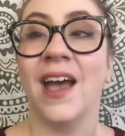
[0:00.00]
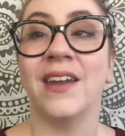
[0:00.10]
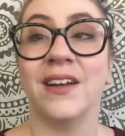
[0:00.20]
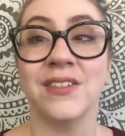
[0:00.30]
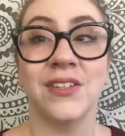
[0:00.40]

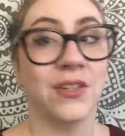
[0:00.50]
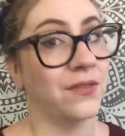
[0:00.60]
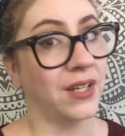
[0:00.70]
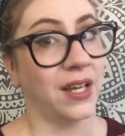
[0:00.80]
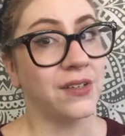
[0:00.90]
And also,
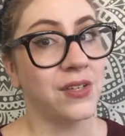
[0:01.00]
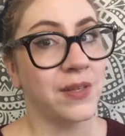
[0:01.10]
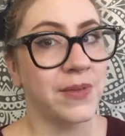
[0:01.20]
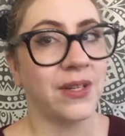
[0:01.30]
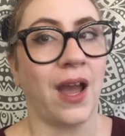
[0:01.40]
don't forget to
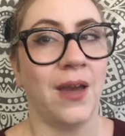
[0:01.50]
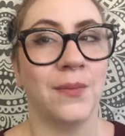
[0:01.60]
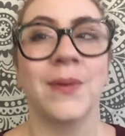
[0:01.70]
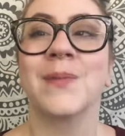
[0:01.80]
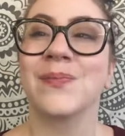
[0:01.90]
subscribe
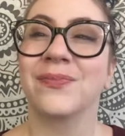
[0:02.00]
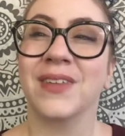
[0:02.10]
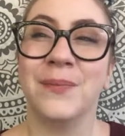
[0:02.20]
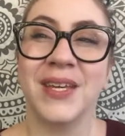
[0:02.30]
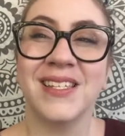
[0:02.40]

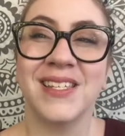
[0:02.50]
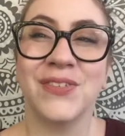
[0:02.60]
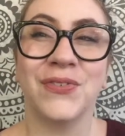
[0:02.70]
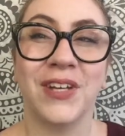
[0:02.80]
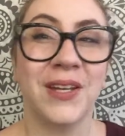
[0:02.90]
because
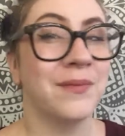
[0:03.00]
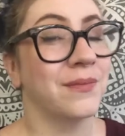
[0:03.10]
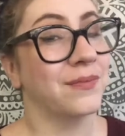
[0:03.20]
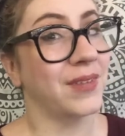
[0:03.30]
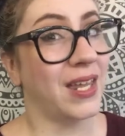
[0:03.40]
it's free
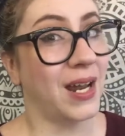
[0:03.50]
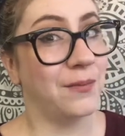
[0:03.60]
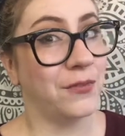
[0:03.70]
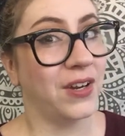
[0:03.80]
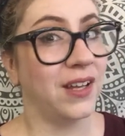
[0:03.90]
and
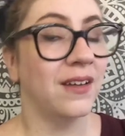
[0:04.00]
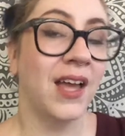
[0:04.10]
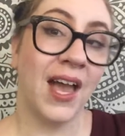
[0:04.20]
I'm free.